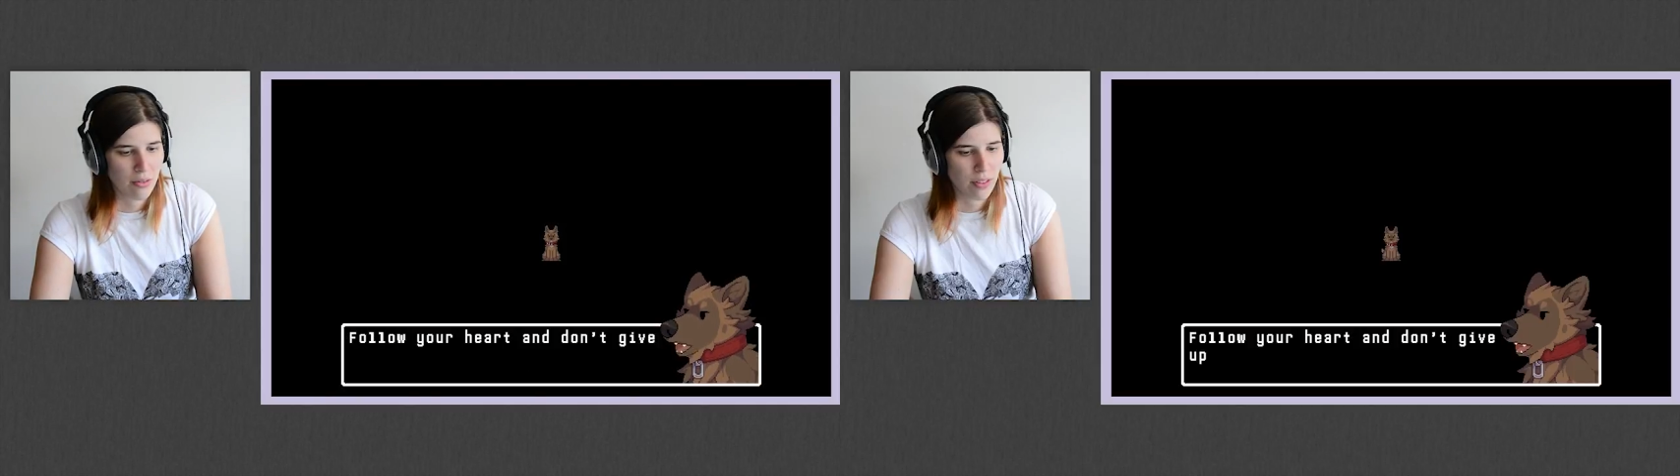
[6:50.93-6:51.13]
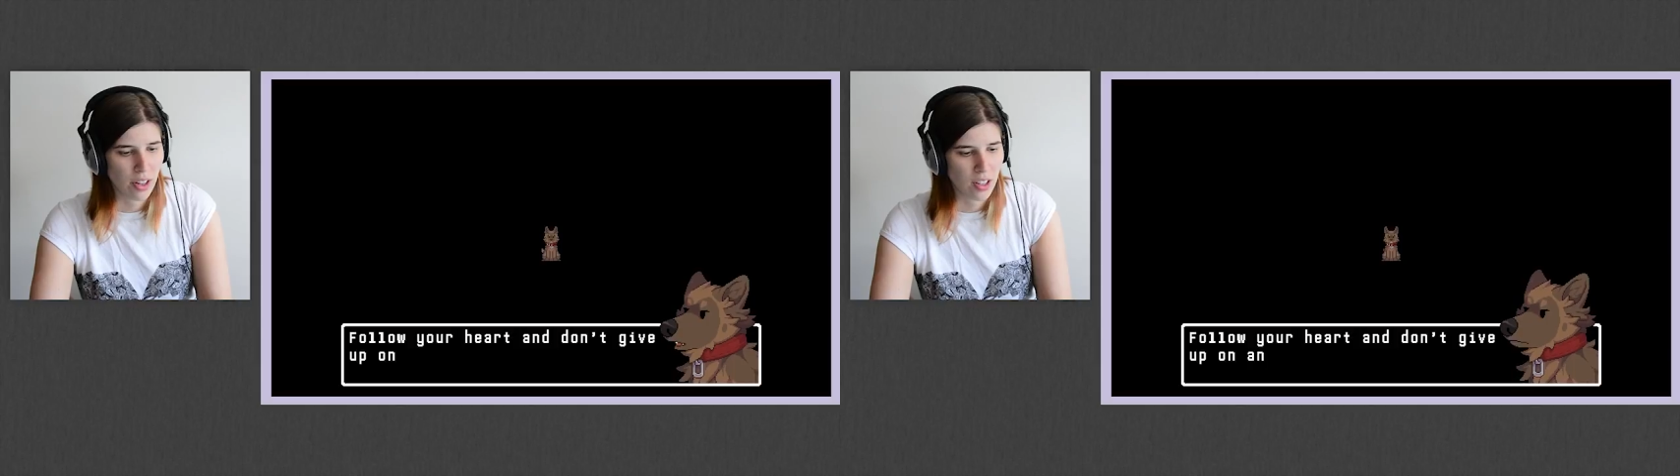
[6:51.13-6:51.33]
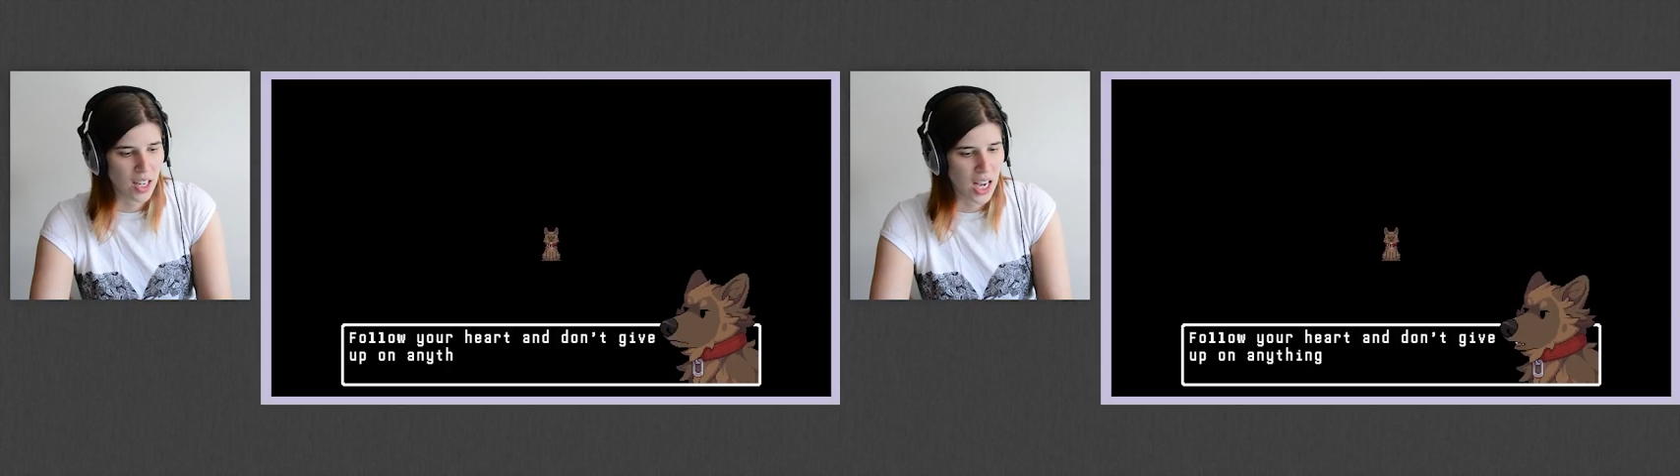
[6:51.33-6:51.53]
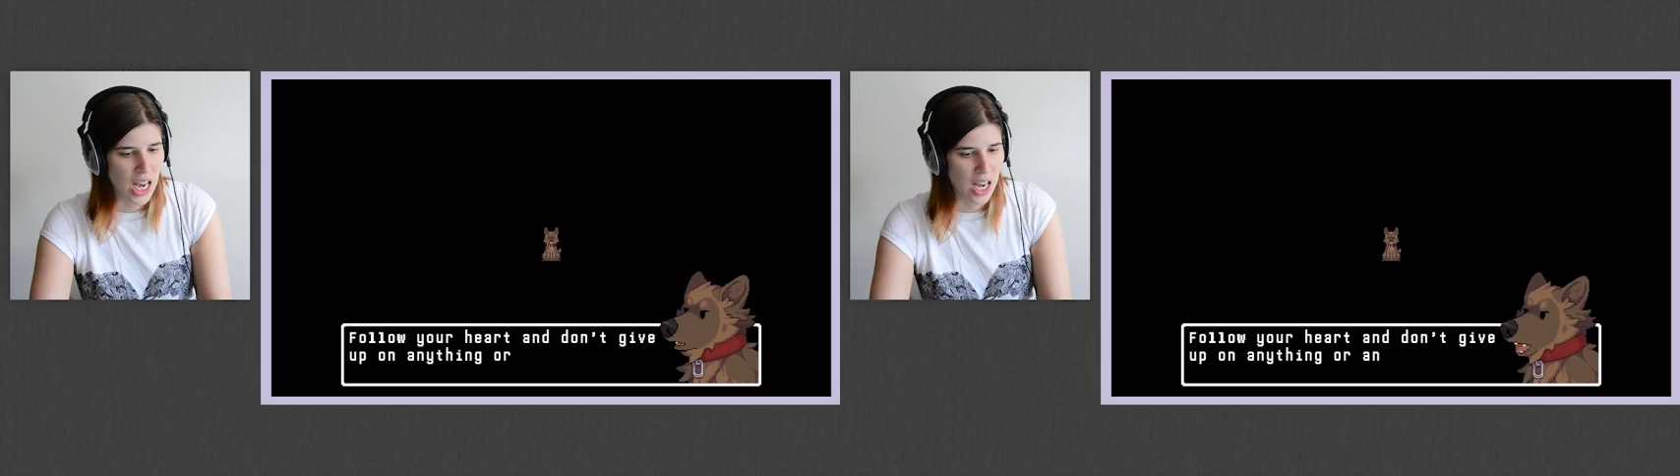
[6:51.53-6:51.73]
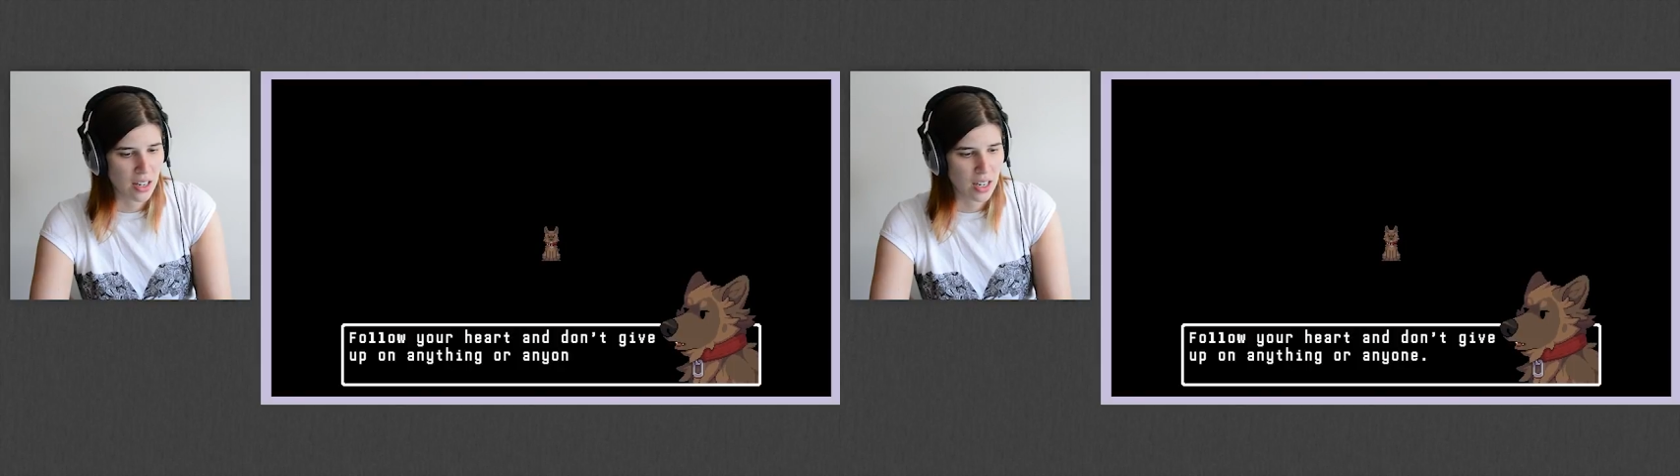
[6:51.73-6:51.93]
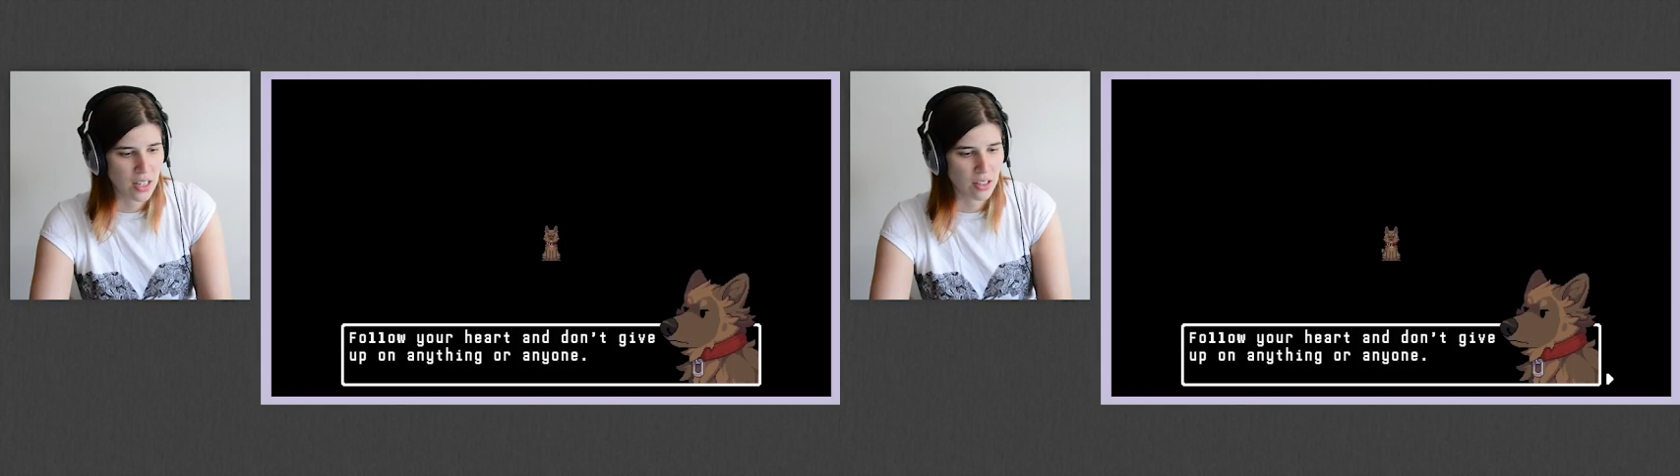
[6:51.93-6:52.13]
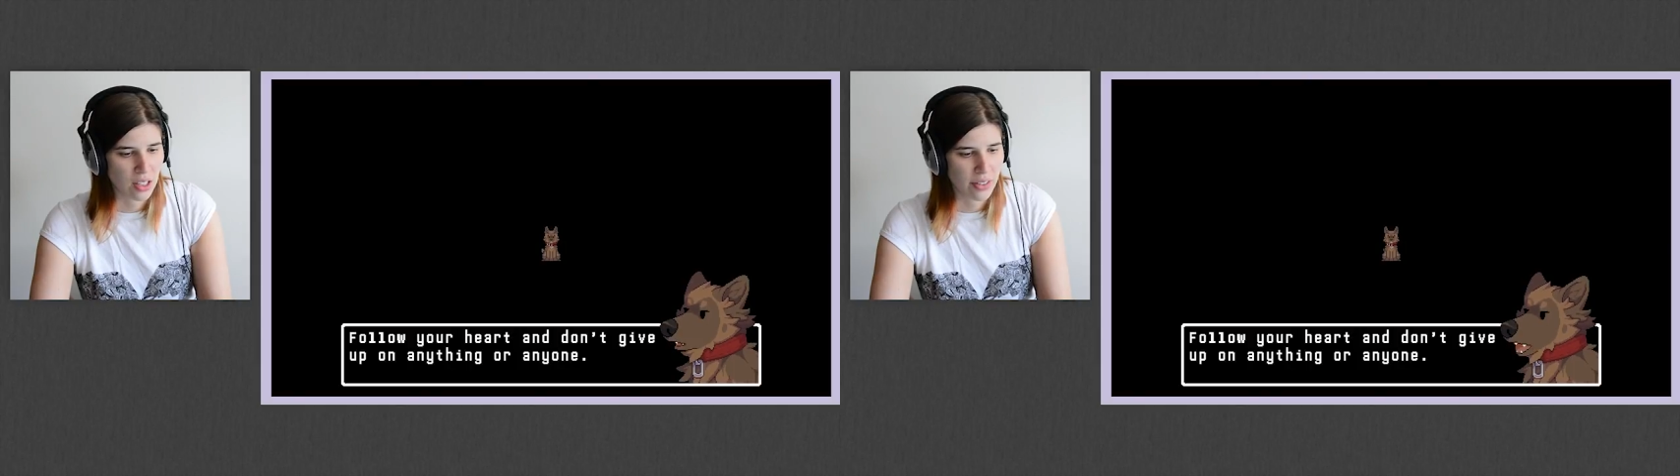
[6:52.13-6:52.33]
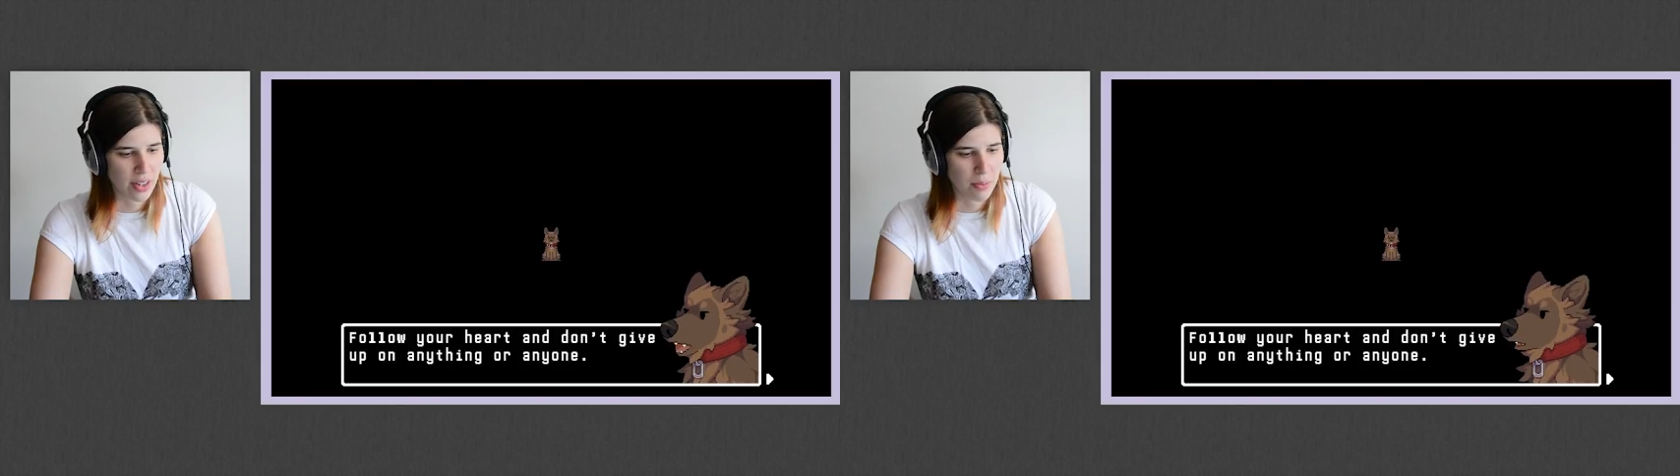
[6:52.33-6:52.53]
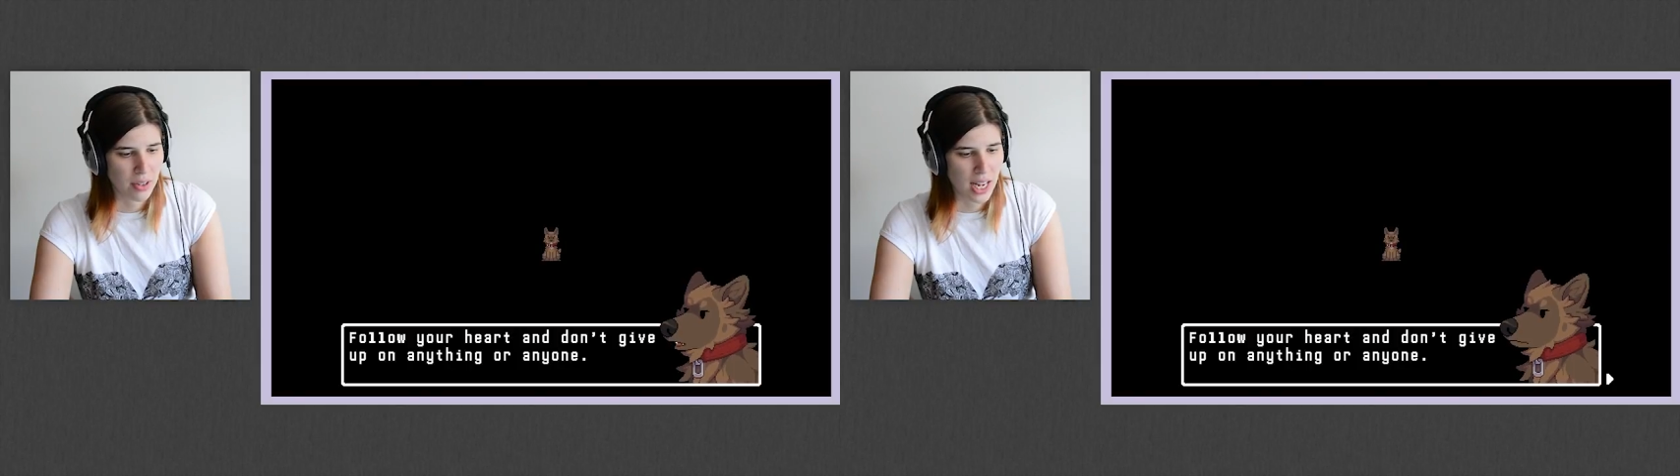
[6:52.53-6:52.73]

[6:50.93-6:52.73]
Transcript: Follow your heart and don't give up on